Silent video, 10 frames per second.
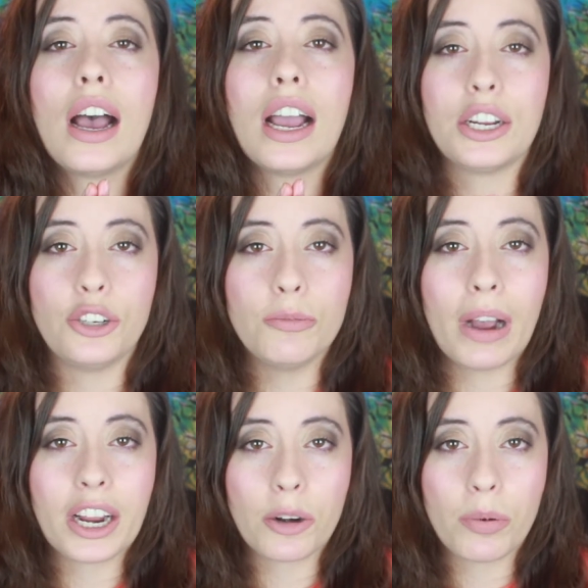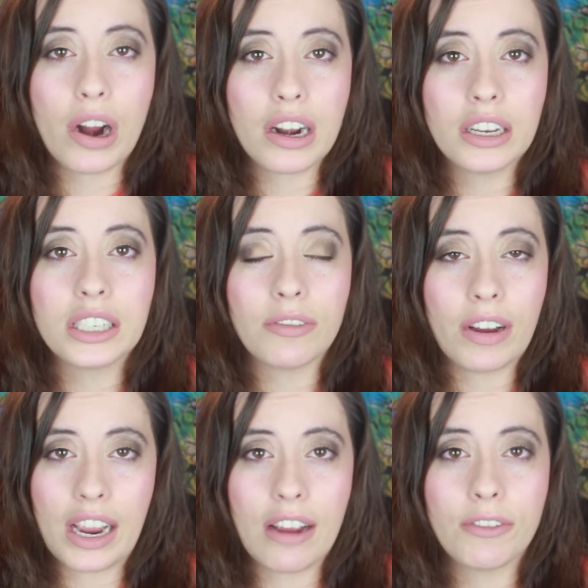I do buy your products if
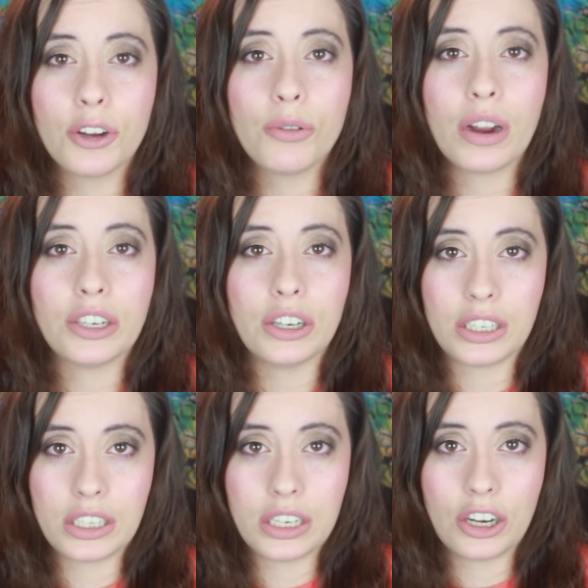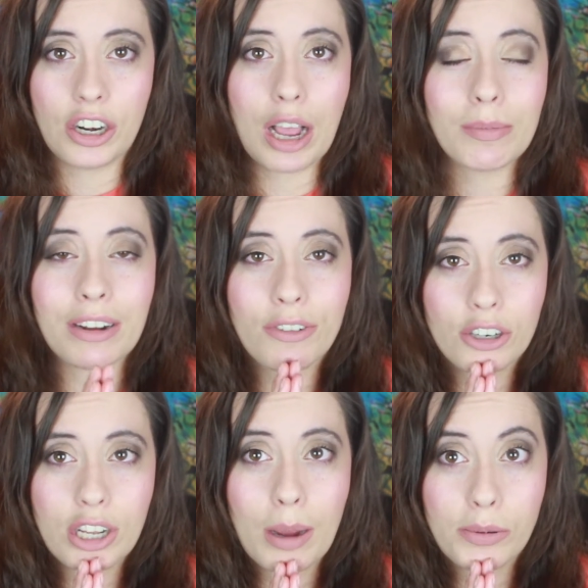I have to. I just, you're not my
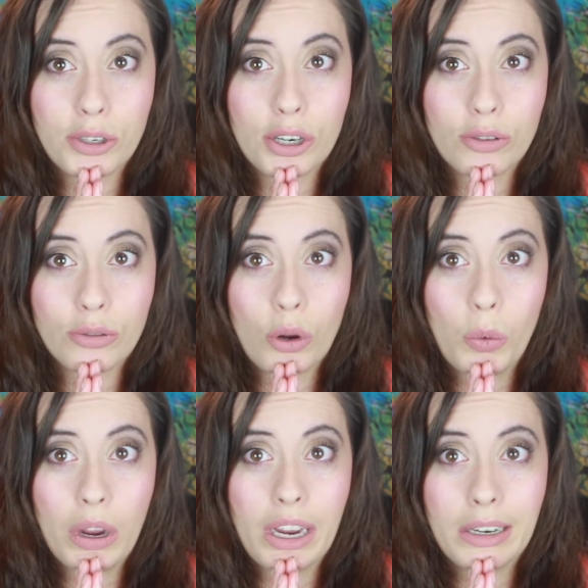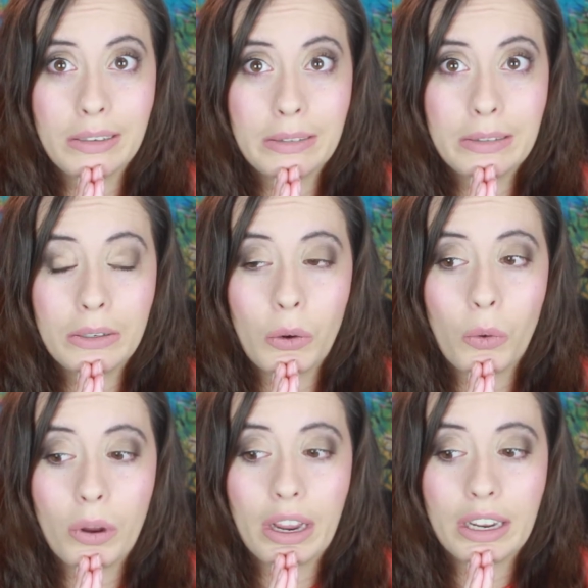first option, okay?
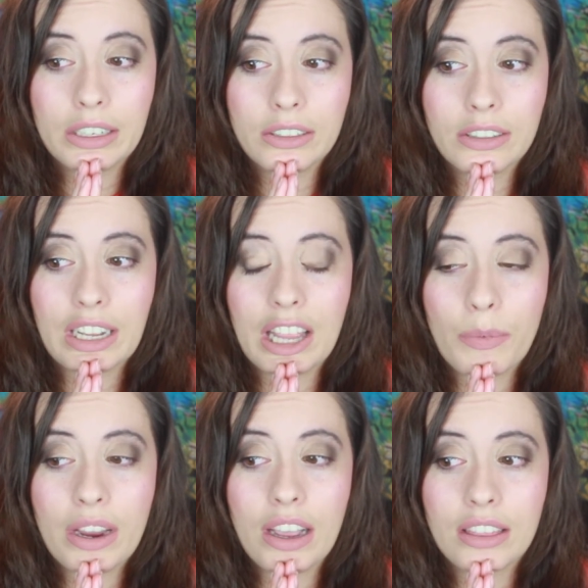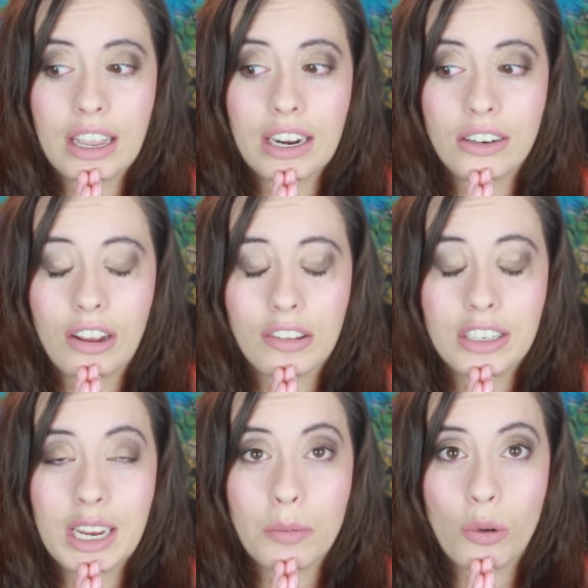Okay. Now that we got that on the
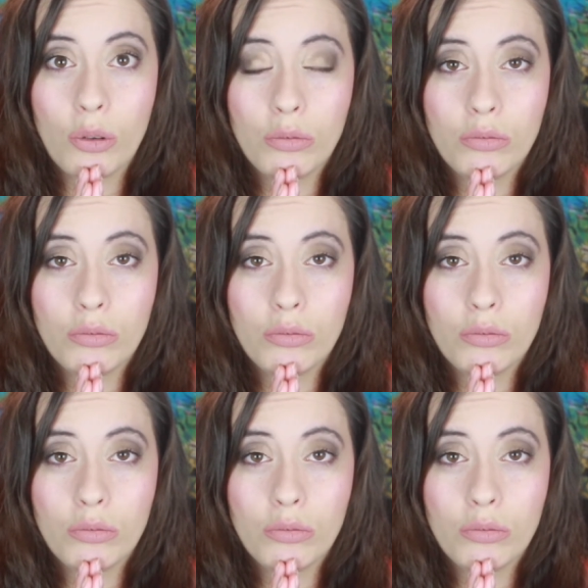table,